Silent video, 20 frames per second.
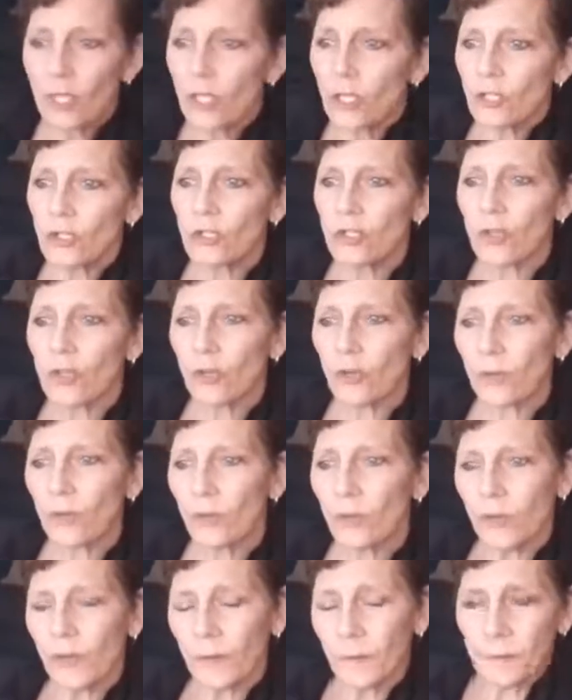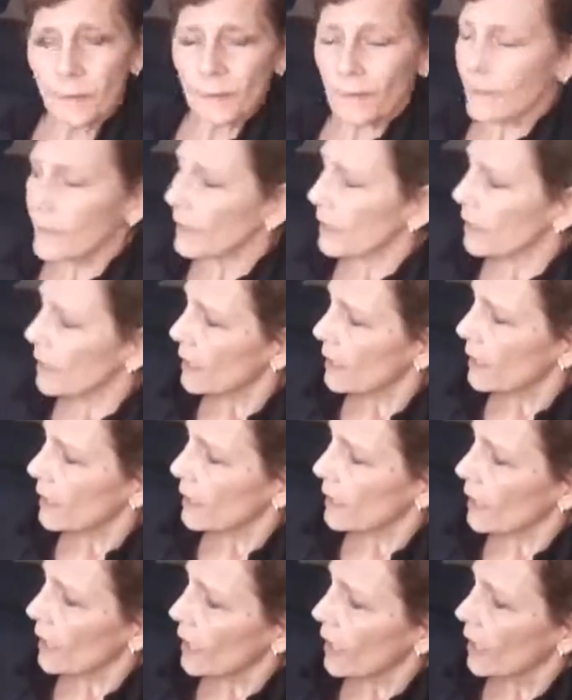So
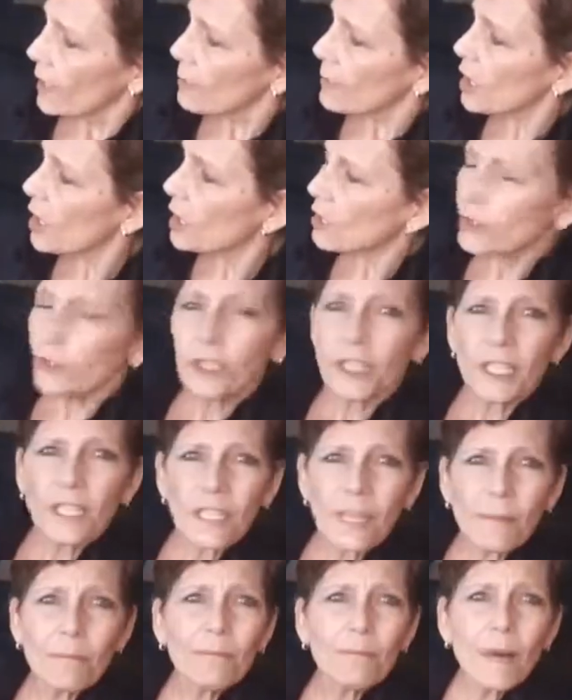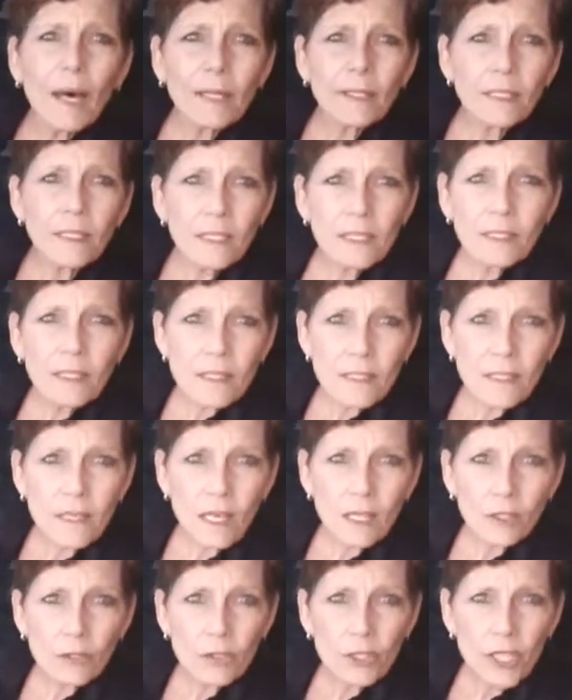I'm not looking at muddying these
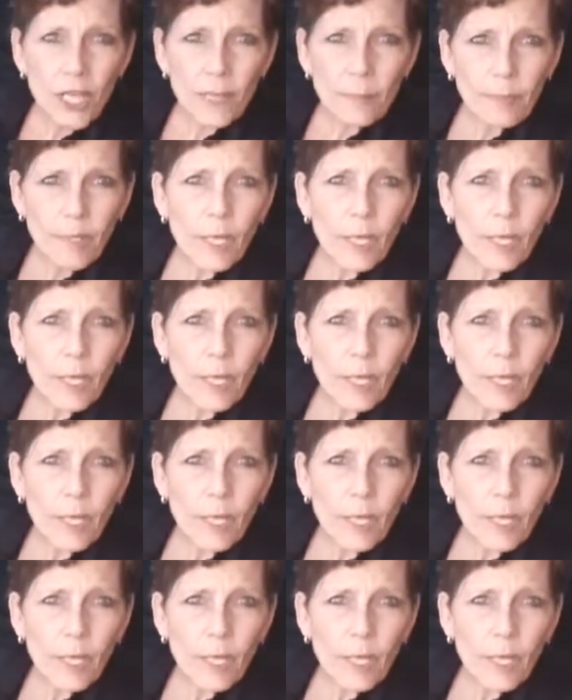colors up.